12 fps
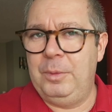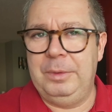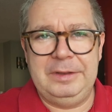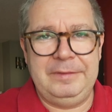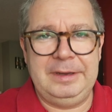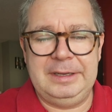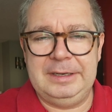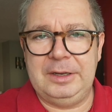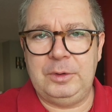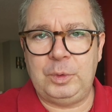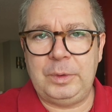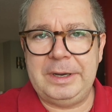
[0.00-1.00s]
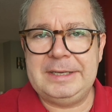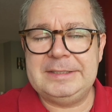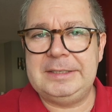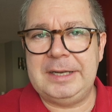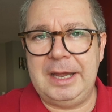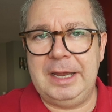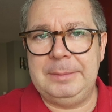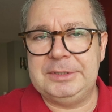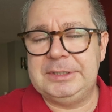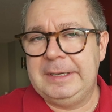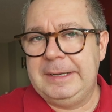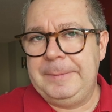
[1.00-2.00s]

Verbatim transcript: We're living in the crazy times